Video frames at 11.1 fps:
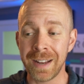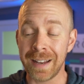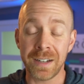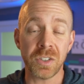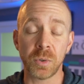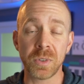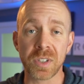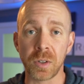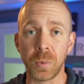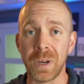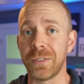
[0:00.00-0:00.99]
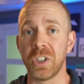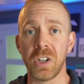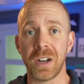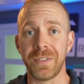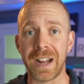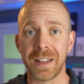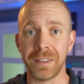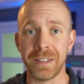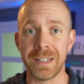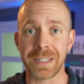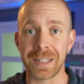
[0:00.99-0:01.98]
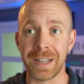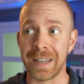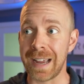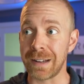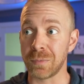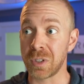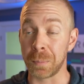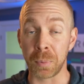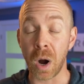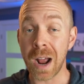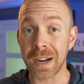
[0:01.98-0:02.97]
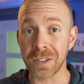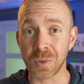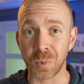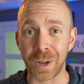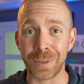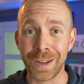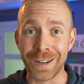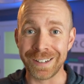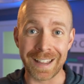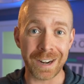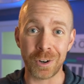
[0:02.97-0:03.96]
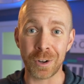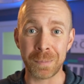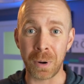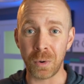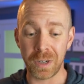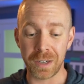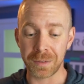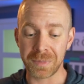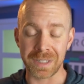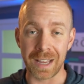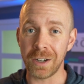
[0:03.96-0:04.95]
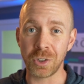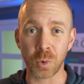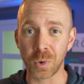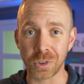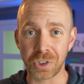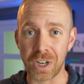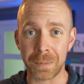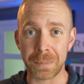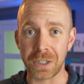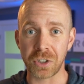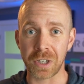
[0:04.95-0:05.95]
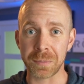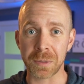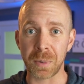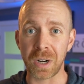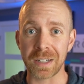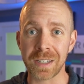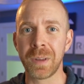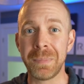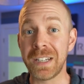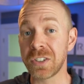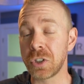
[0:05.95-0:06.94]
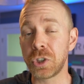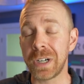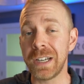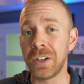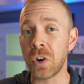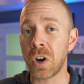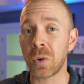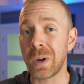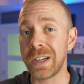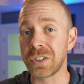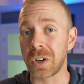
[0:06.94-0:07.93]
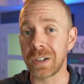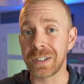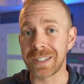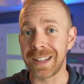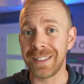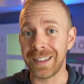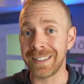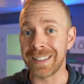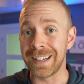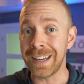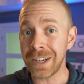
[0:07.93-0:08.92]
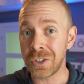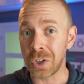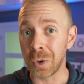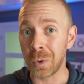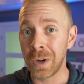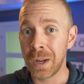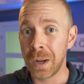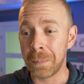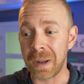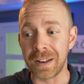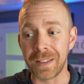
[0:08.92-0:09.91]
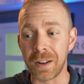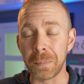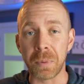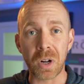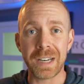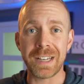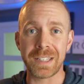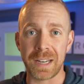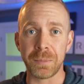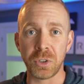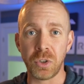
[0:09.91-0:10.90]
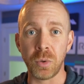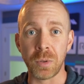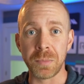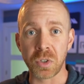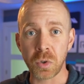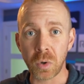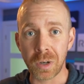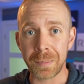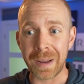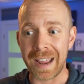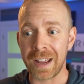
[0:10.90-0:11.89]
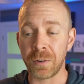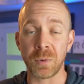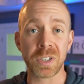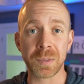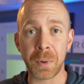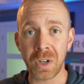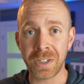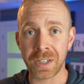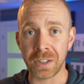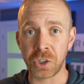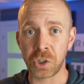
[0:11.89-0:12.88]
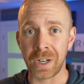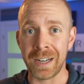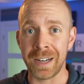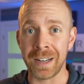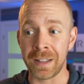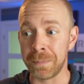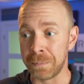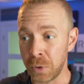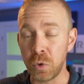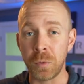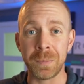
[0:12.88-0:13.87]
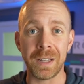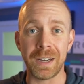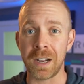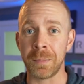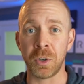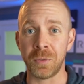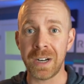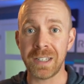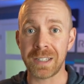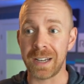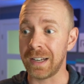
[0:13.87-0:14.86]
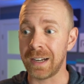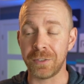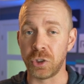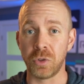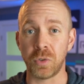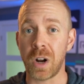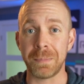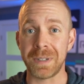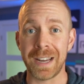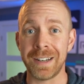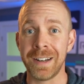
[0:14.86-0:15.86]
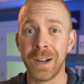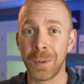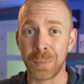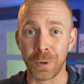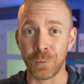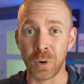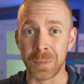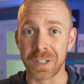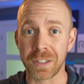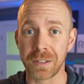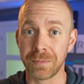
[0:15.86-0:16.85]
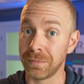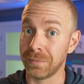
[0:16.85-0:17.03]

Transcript: And as a result, we have a lot of athletes that get surprised with getting on podiums, getting to world championship spots, because they're training not quite as hard as they think they need to, but their body is able to absorb and respond to the training, and then boom, they come on race day and have a drop dead performance.